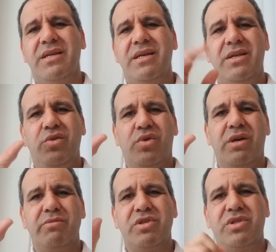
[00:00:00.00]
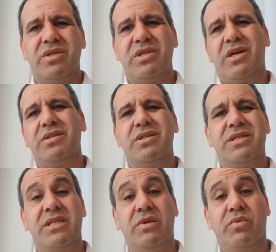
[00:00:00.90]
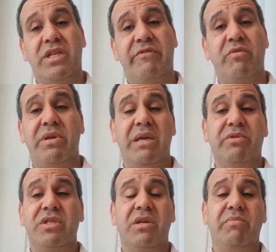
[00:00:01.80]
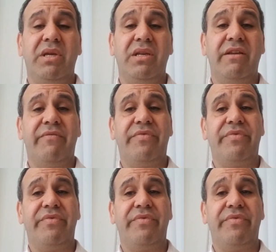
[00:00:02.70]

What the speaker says: And newcomers onto the scene will never be able to compete if